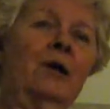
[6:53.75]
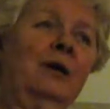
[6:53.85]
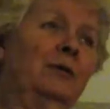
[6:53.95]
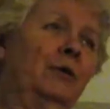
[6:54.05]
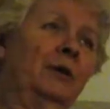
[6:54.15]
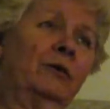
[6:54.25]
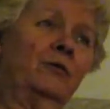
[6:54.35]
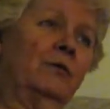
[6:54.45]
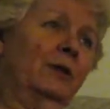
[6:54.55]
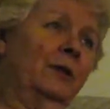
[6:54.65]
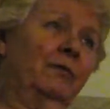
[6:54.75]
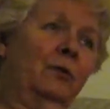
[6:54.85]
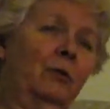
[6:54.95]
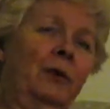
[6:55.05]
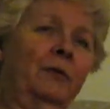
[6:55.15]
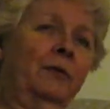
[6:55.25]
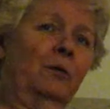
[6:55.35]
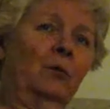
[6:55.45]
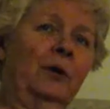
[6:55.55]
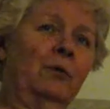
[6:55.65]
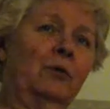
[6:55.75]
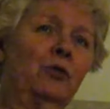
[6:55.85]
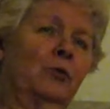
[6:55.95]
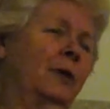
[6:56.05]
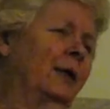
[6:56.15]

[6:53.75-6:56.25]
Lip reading: I used to love to go out there and ride Judy,